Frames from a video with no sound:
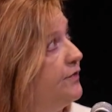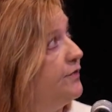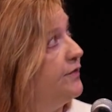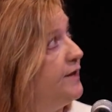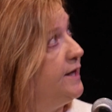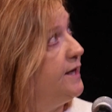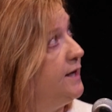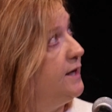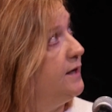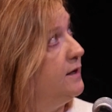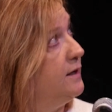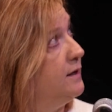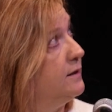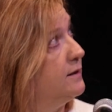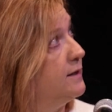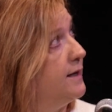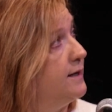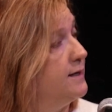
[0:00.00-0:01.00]

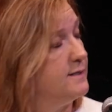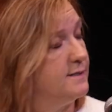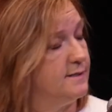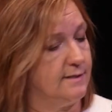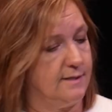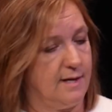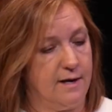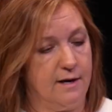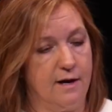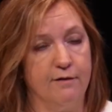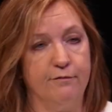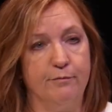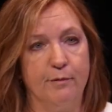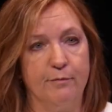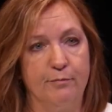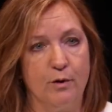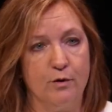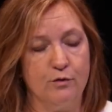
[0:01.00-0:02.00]
The latest set of
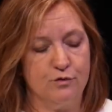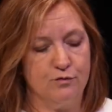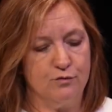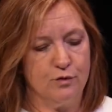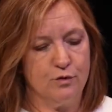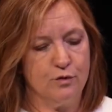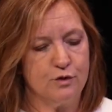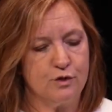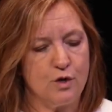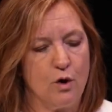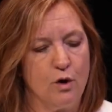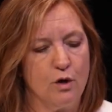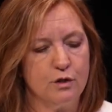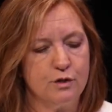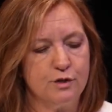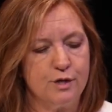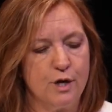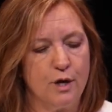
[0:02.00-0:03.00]
proposed rules
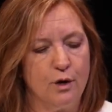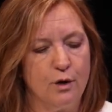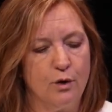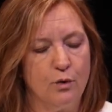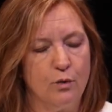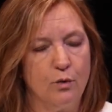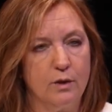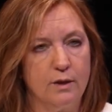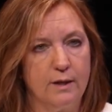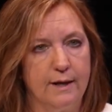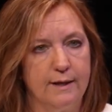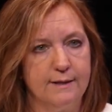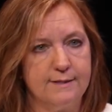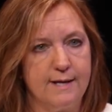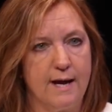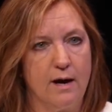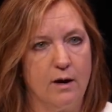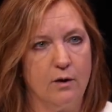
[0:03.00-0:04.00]
also
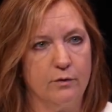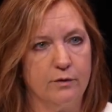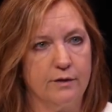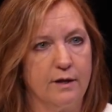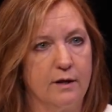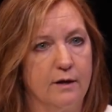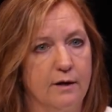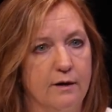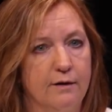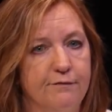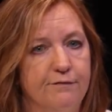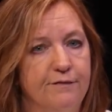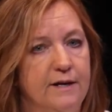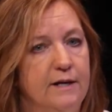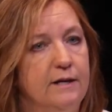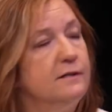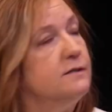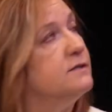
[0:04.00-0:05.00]
lays out the
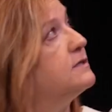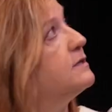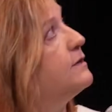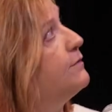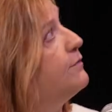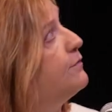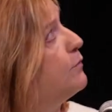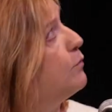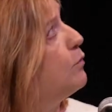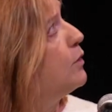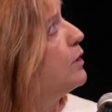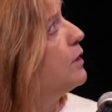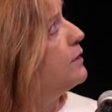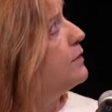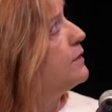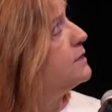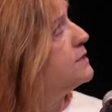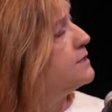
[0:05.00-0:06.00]
fees
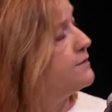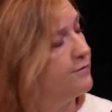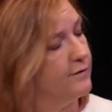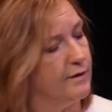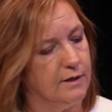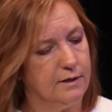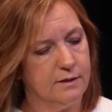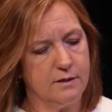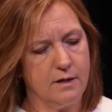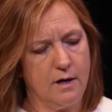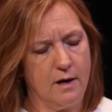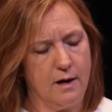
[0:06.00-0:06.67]
for the different